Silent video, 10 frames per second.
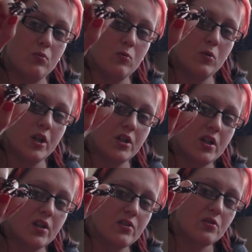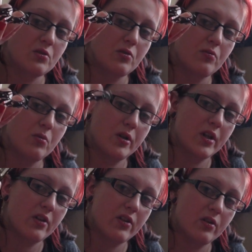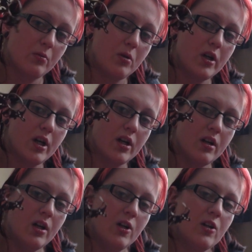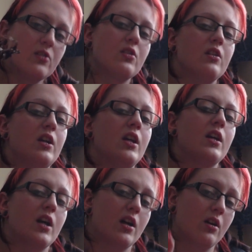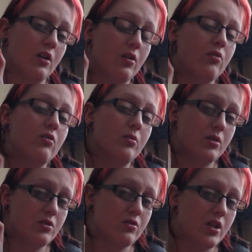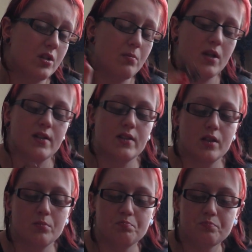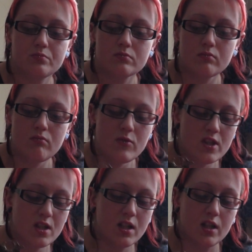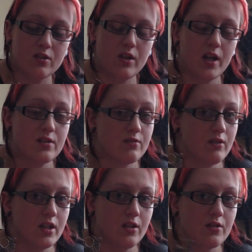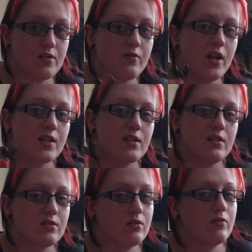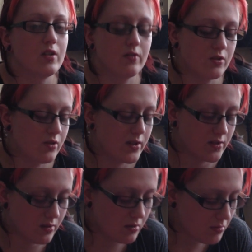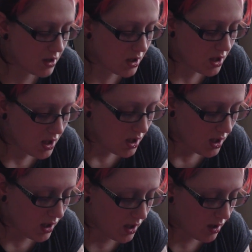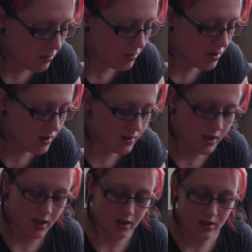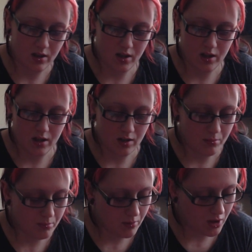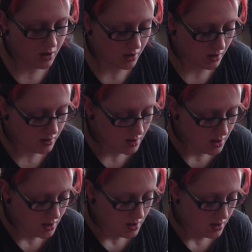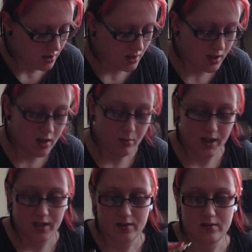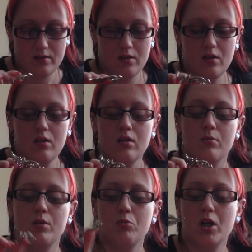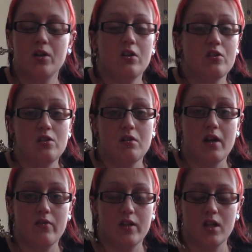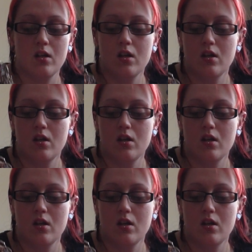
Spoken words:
which has a sort of wider, thinner wire so that it can go through a stretched piercing. It creates a really nice effect and it's lovely for dressing up. The other thing are ear weights. I mean, mine aren't too heavy.